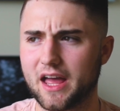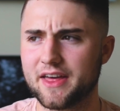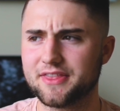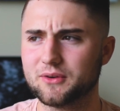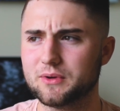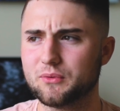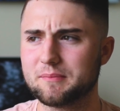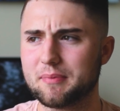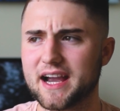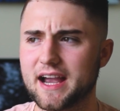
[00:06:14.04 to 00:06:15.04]
I think we
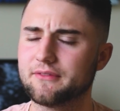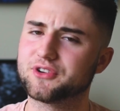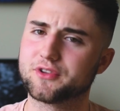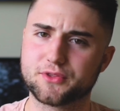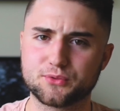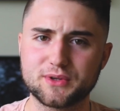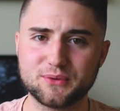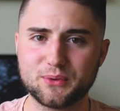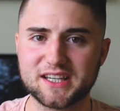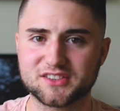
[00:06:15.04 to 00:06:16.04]
went back after three
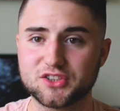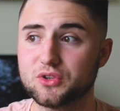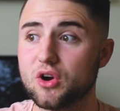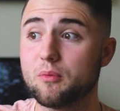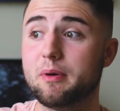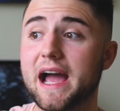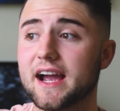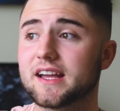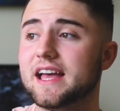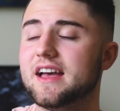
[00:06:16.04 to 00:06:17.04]
weeks. You go
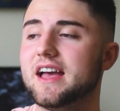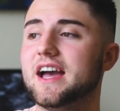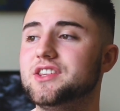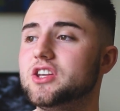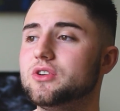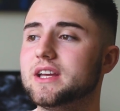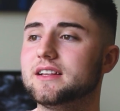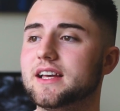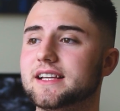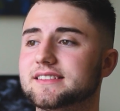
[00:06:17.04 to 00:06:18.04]
back, and then you
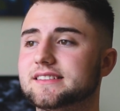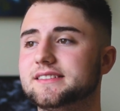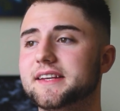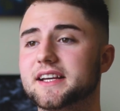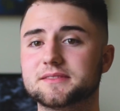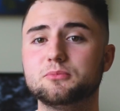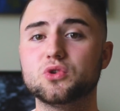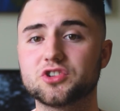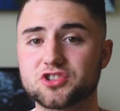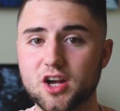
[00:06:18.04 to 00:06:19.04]
get like six
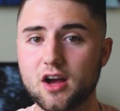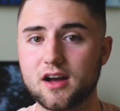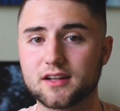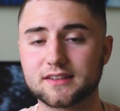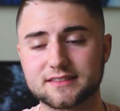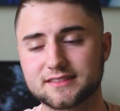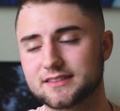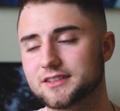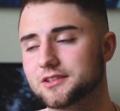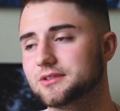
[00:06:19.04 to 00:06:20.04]
more shots.
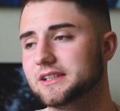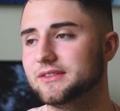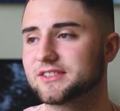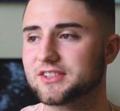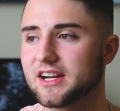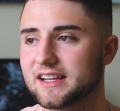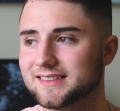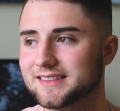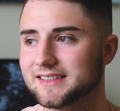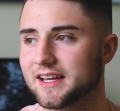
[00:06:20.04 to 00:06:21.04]
So it was
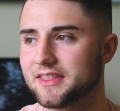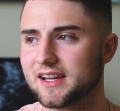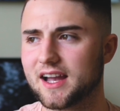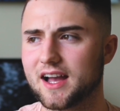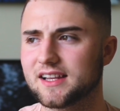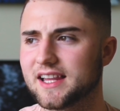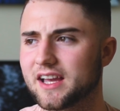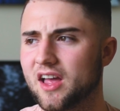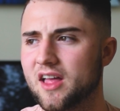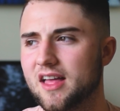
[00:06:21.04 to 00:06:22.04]
crazy. I think I got
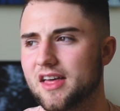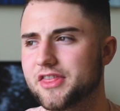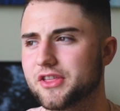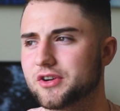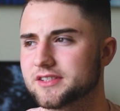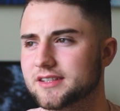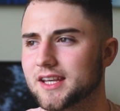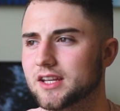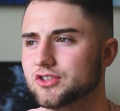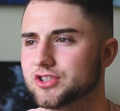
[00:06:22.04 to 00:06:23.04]
like
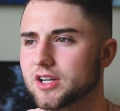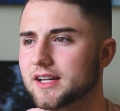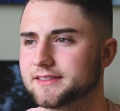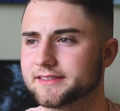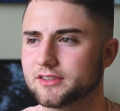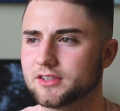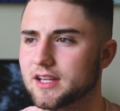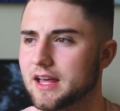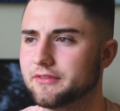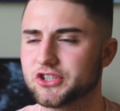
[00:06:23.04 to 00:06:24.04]
thirteen shots or
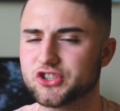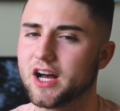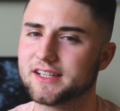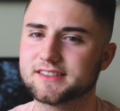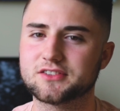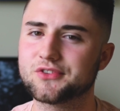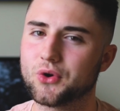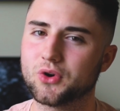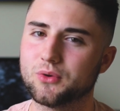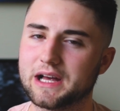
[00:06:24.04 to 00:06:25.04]
eleven shots in
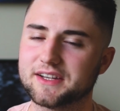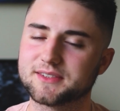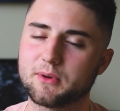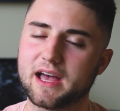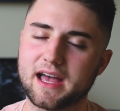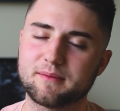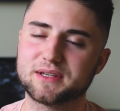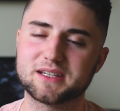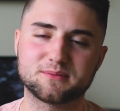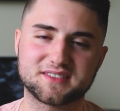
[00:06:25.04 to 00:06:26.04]
total while I was about at
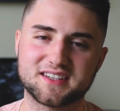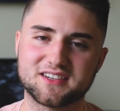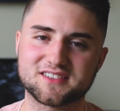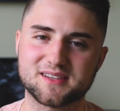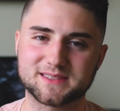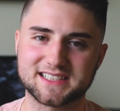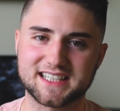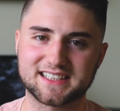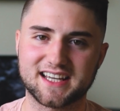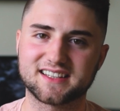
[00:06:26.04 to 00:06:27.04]
B M T or something
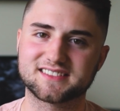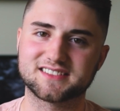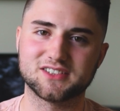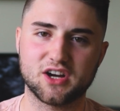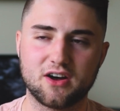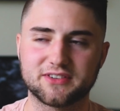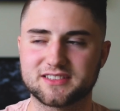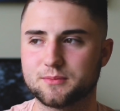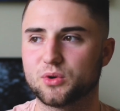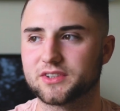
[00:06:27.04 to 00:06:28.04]
like that. So
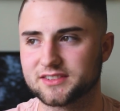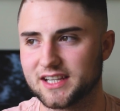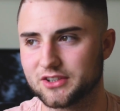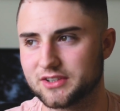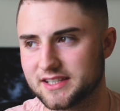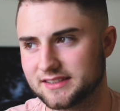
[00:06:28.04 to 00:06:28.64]
obviously I'm over exaggerating.